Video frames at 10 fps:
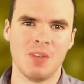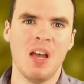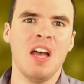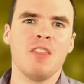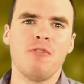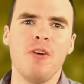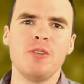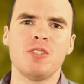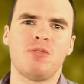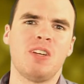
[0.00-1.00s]
The
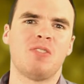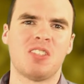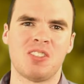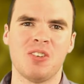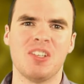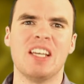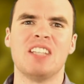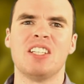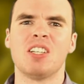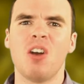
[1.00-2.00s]
photosphere of the Sun
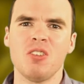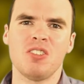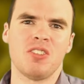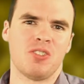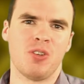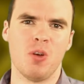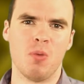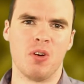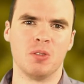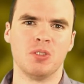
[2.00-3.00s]
is in constant
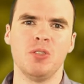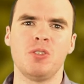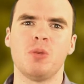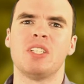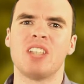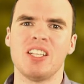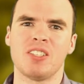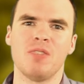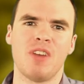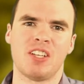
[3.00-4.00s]
turmoil due to intense
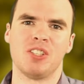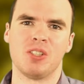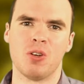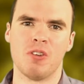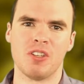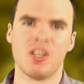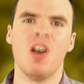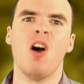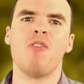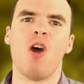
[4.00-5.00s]
convection currents
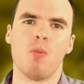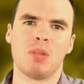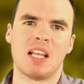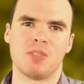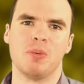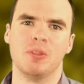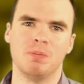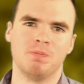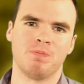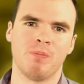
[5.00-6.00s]
of hot plasma.
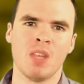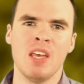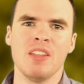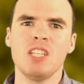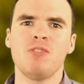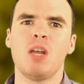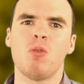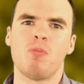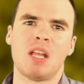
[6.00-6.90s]
This flow of